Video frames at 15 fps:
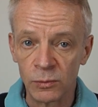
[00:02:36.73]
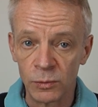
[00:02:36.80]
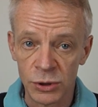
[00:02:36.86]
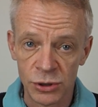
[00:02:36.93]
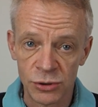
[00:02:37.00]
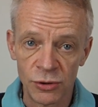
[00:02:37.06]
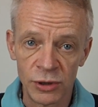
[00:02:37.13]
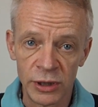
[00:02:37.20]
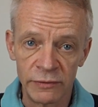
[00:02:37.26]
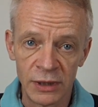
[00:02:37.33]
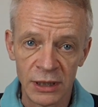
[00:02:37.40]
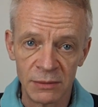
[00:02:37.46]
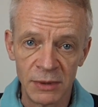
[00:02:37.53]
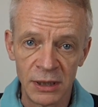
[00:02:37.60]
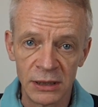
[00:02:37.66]
We strongly
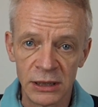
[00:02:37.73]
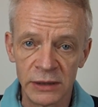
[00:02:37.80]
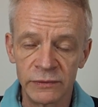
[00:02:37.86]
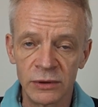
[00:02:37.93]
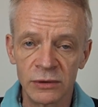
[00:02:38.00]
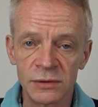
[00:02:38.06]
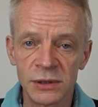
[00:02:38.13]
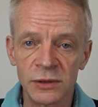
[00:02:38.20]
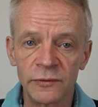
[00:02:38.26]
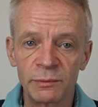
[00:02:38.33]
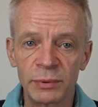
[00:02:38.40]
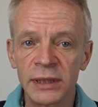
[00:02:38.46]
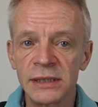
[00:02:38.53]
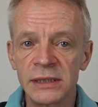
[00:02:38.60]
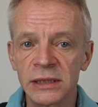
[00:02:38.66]
recommend giving yourself
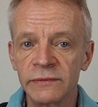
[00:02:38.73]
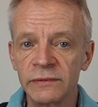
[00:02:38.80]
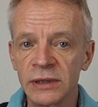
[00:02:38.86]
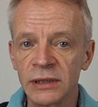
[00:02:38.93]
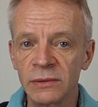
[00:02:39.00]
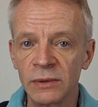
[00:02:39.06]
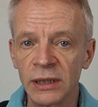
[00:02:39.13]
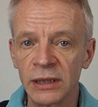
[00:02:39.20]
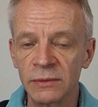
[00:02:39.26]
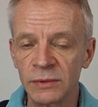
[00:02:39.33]
plenty of leeway